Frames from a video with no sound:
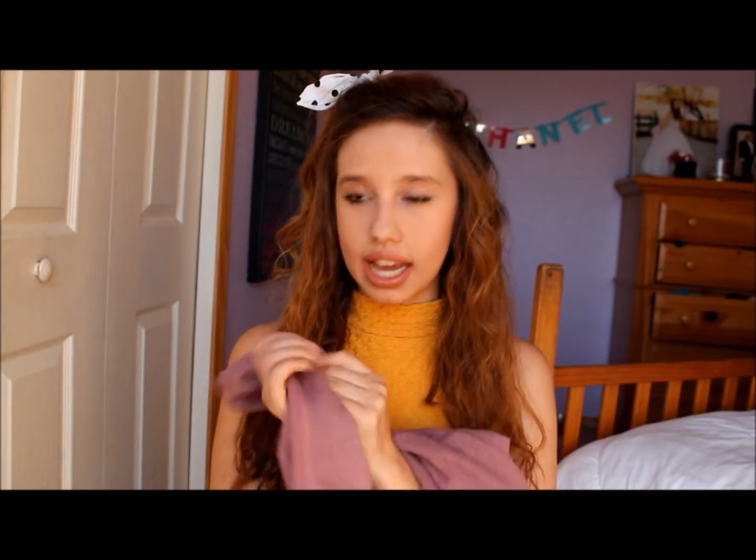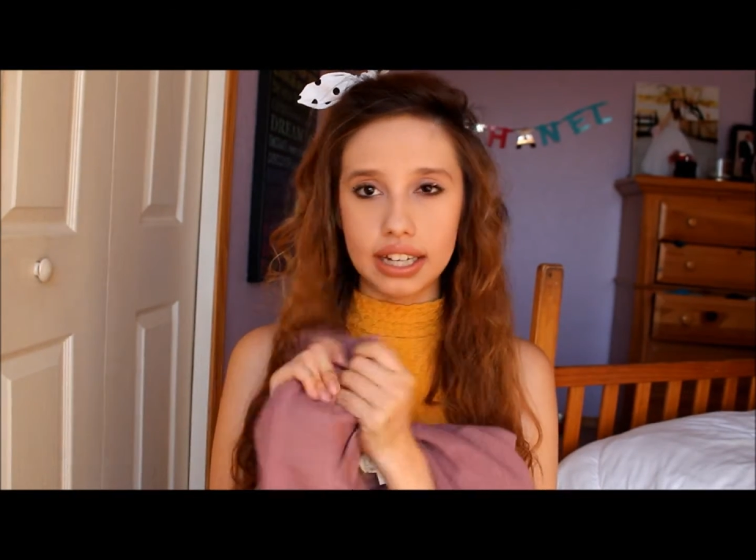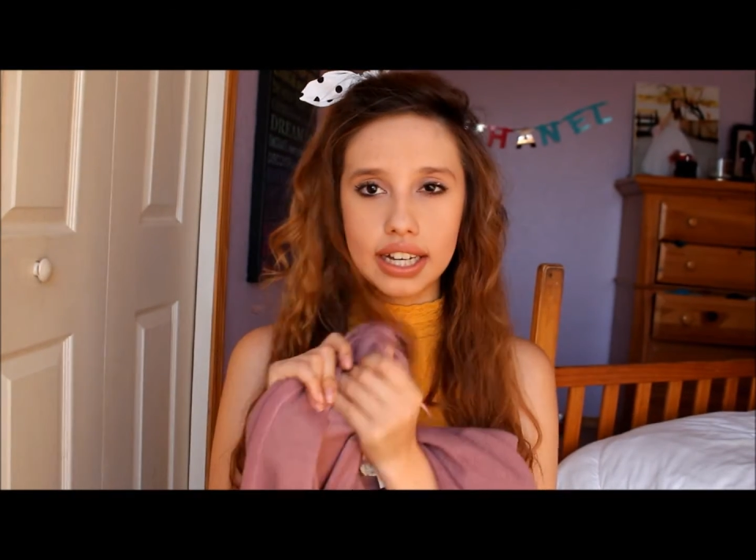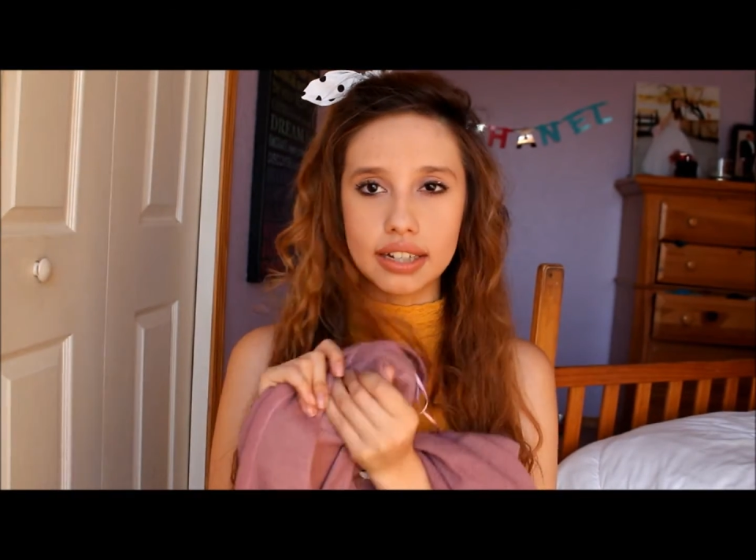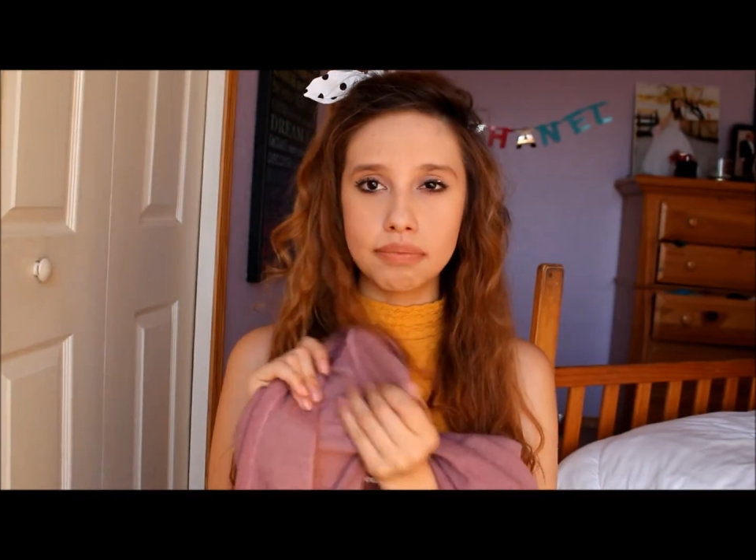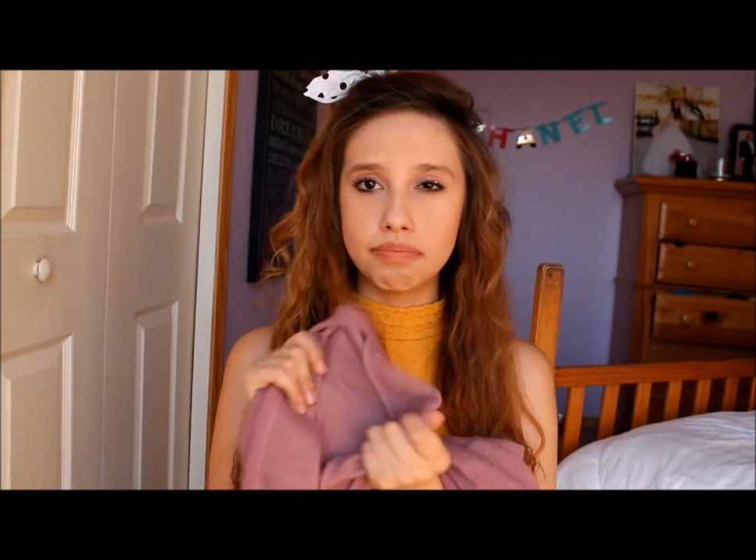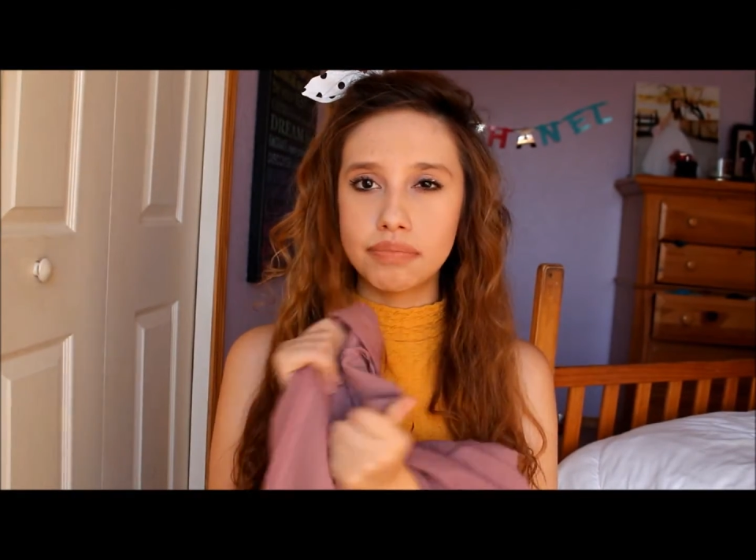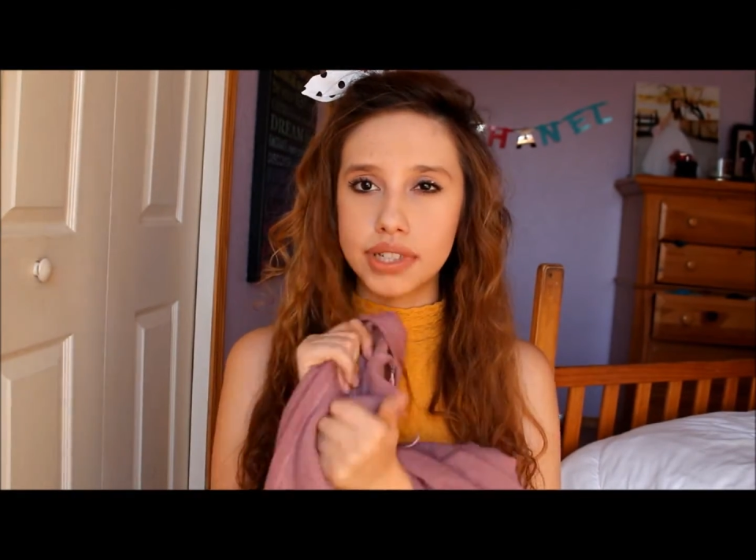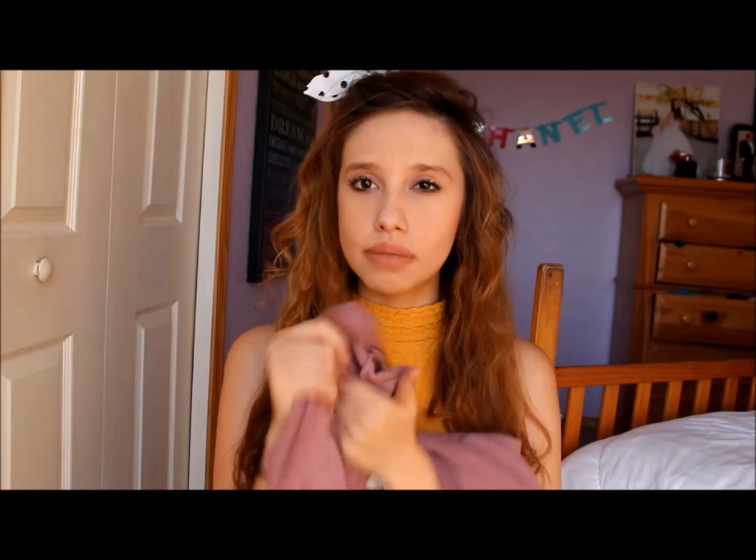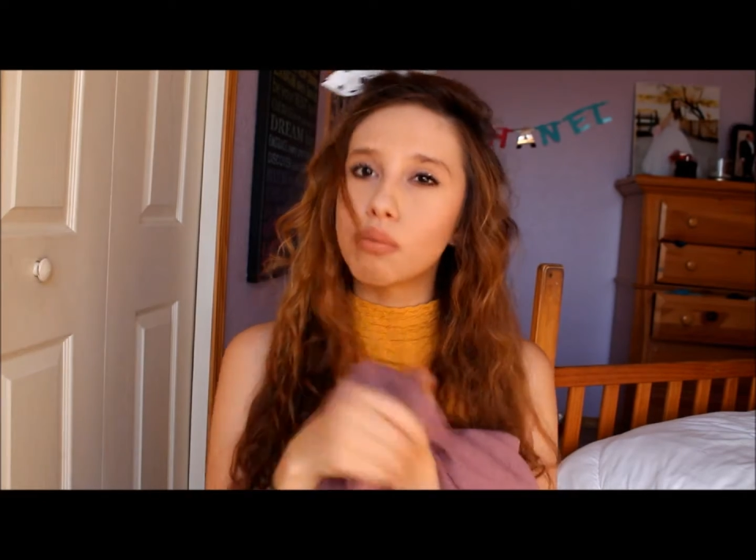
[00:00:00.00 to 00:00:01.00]
I kind
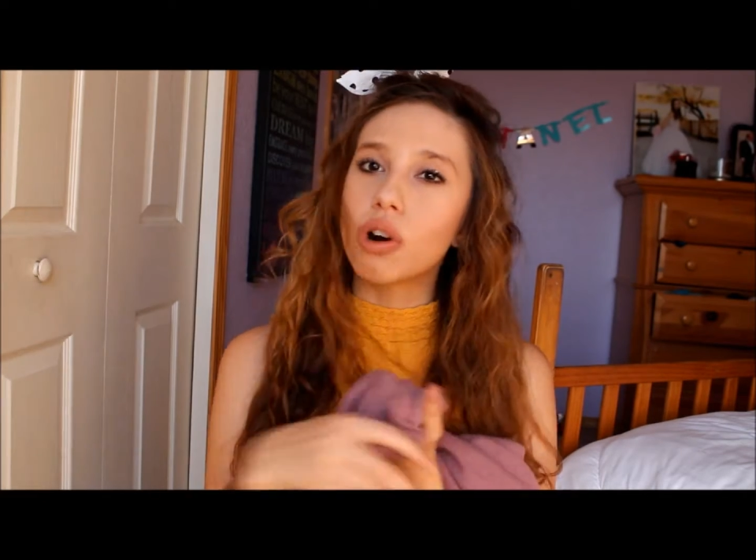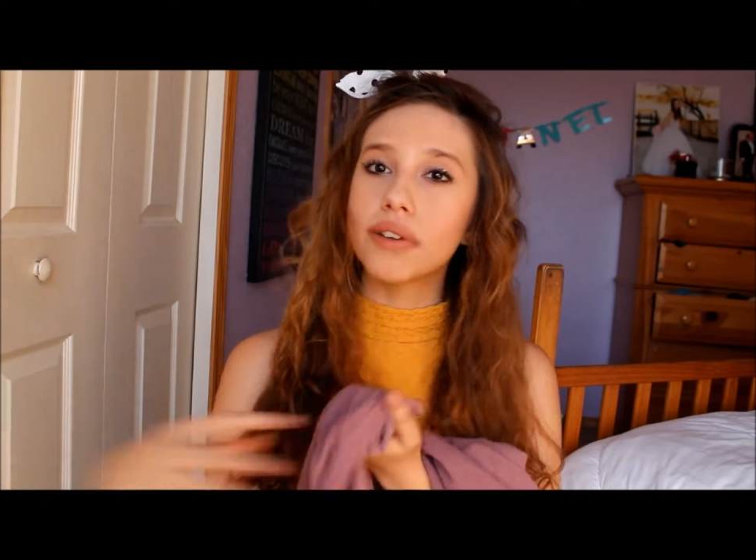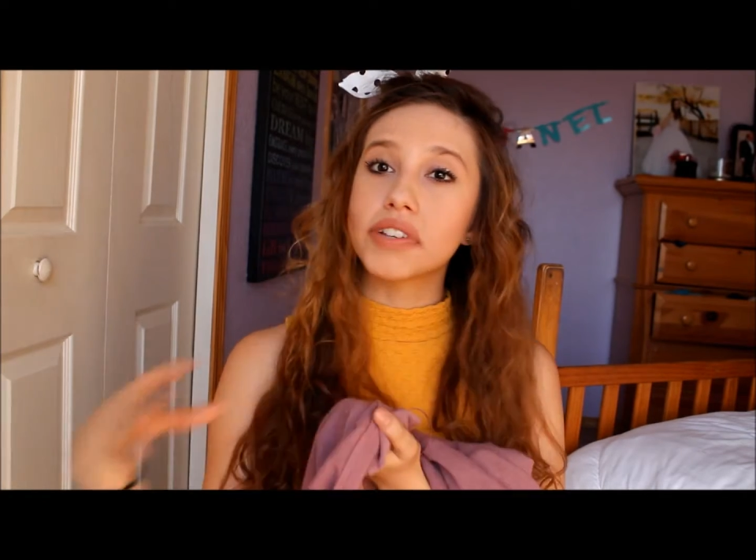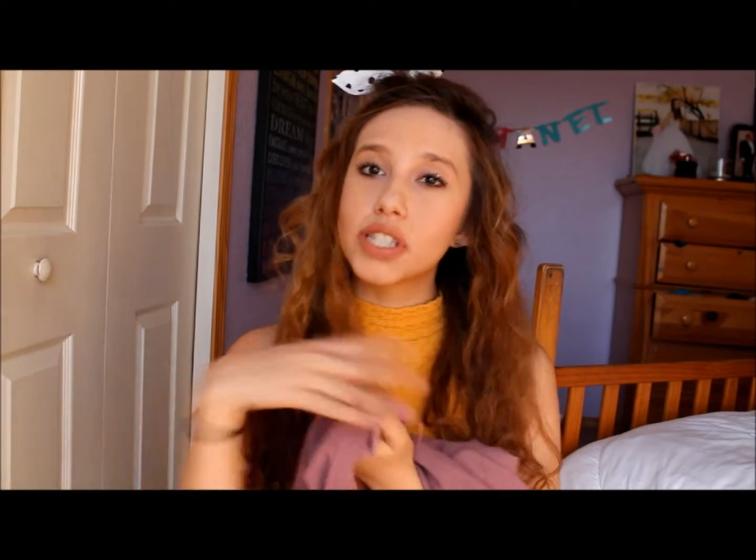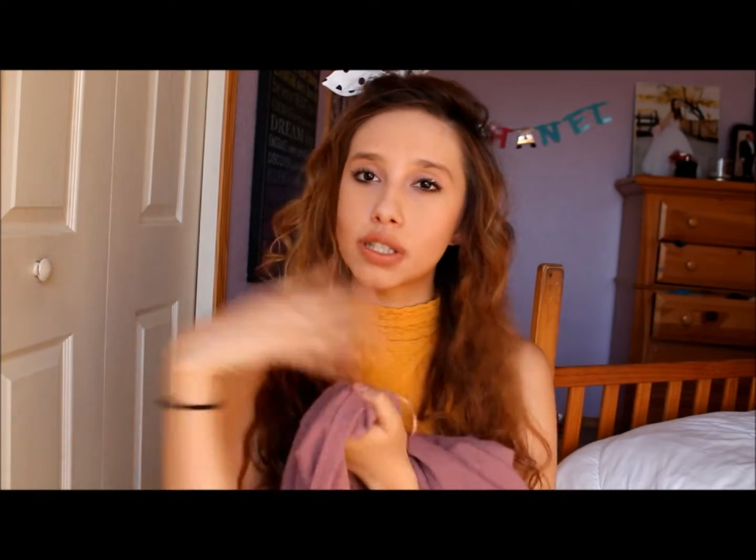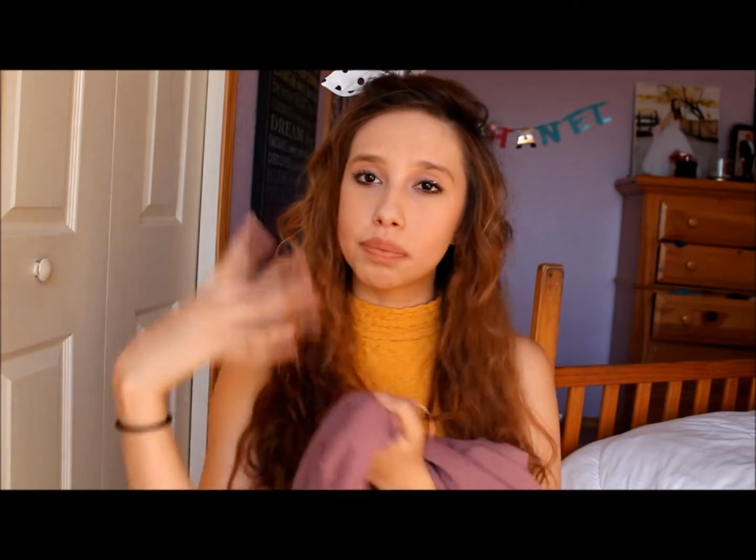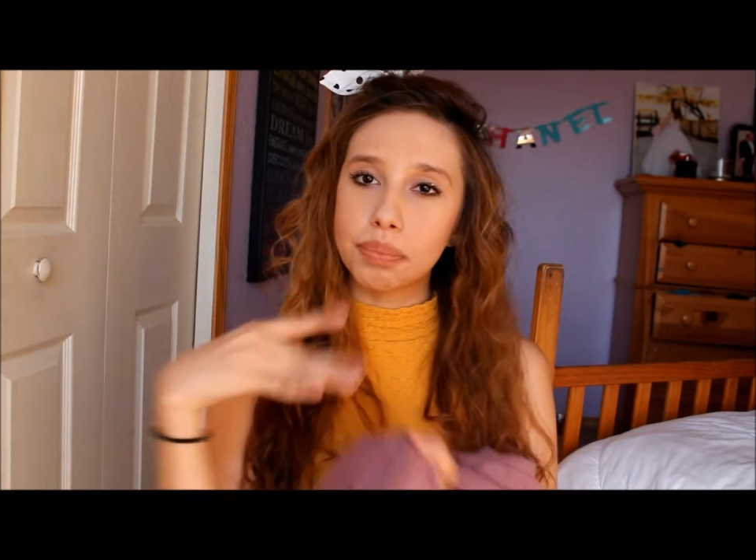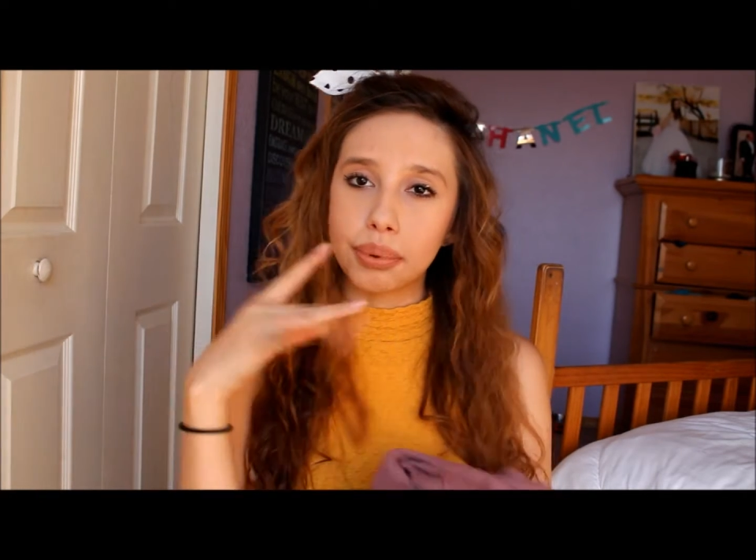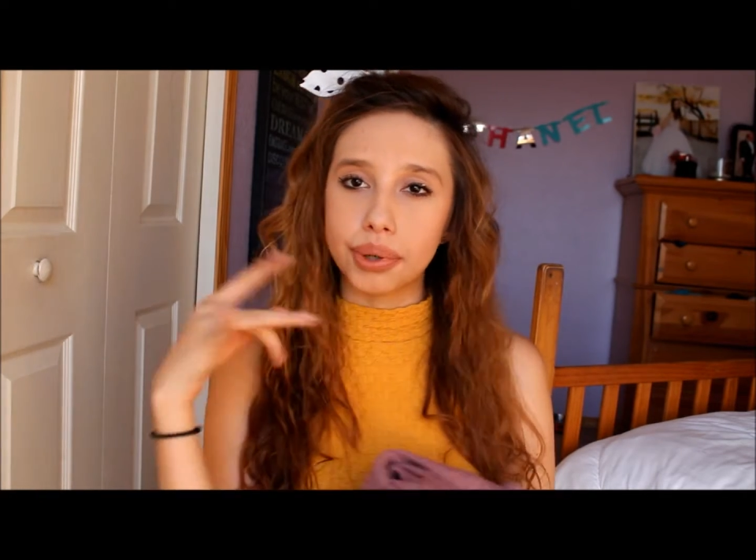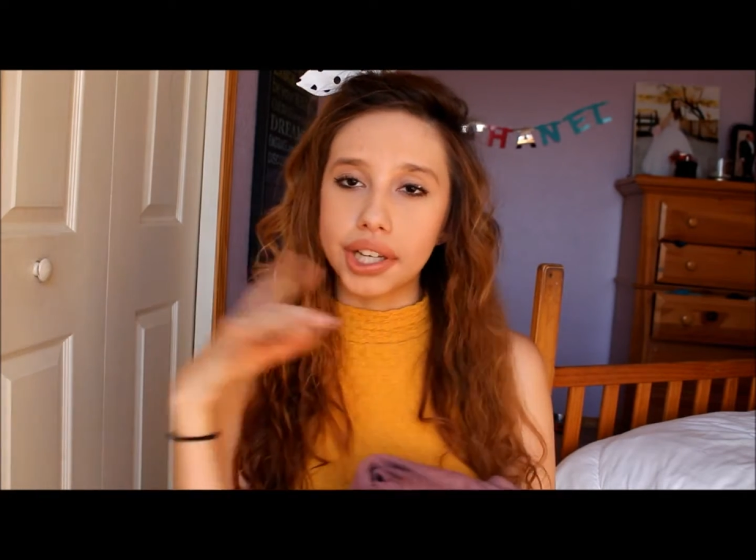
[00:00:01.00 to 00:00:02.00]
of did more of a
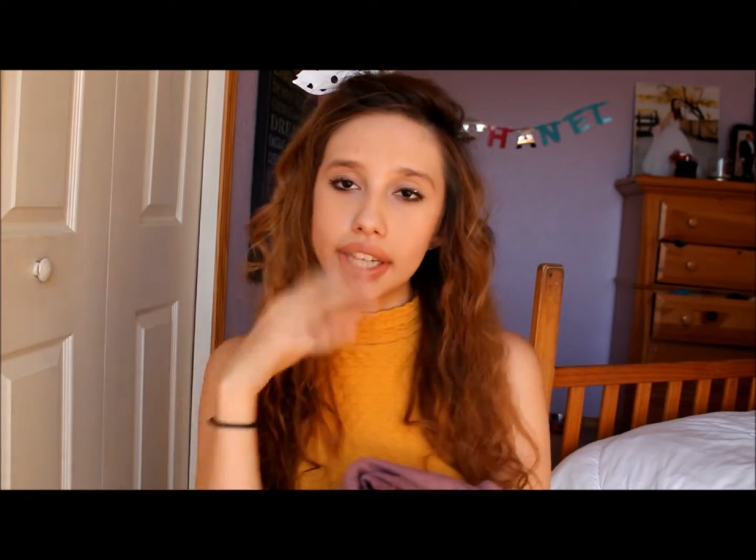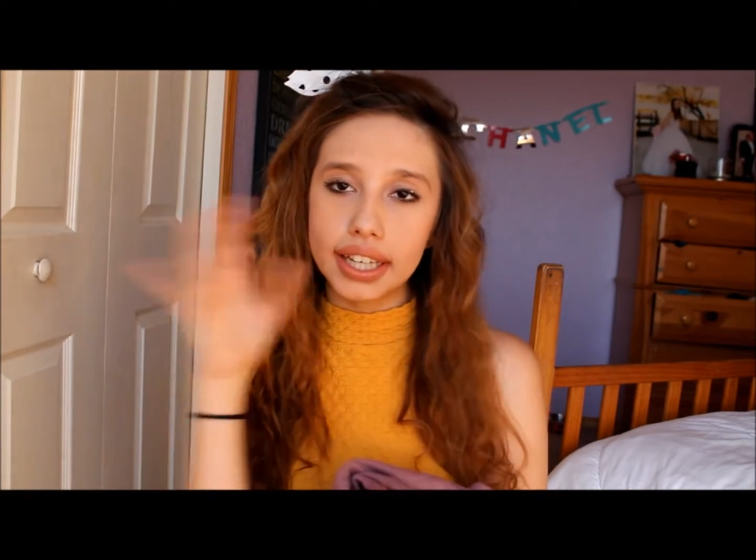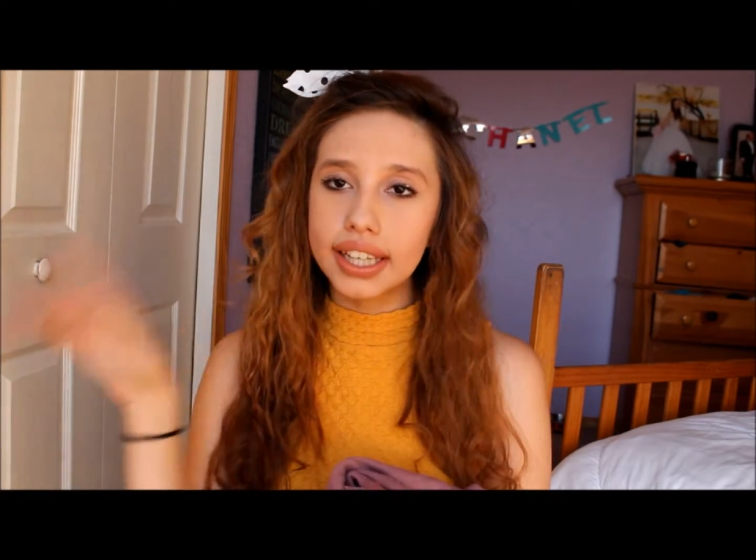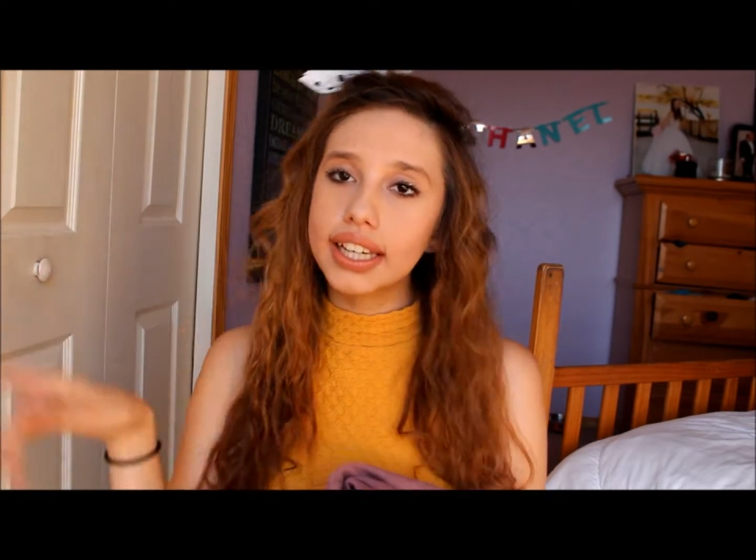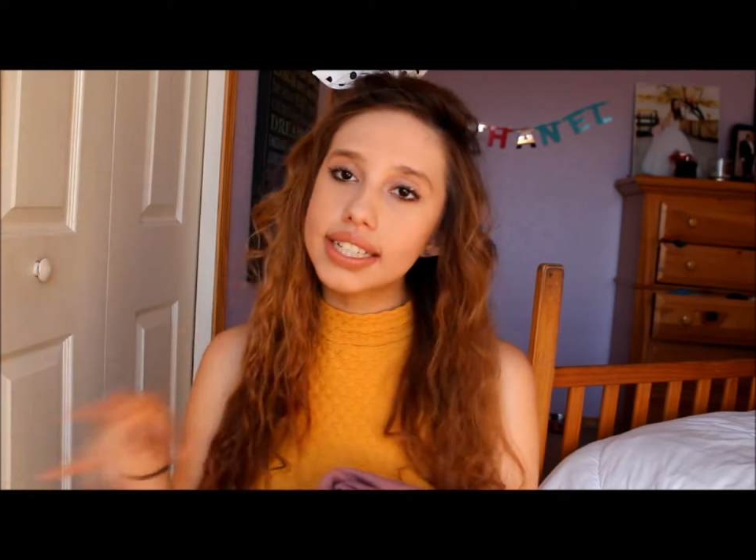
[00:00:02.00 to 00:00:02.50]
springy